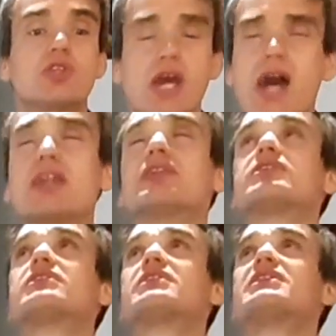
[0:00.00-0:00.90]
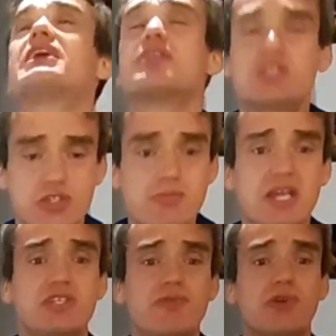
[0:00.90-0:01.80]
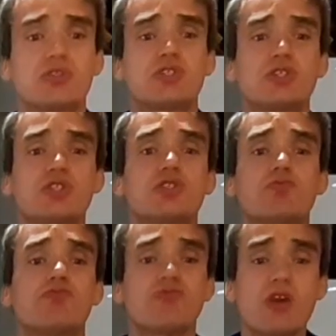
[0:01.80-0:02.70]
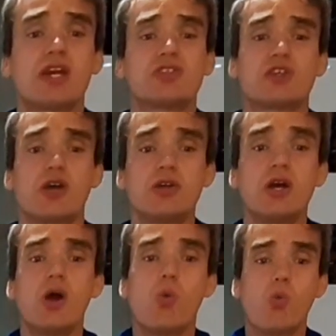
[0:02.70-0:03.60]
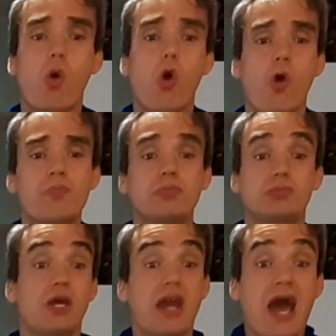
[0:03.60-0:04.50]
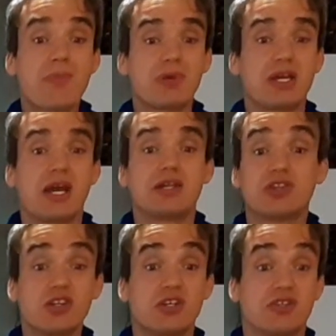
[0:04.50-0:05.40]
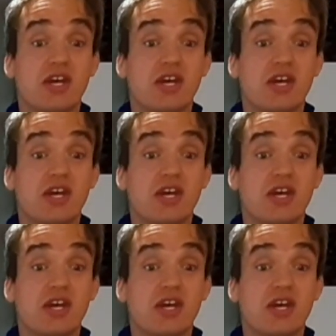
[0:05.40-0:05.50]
and it just makes you feel just really so warm and happy and goodness.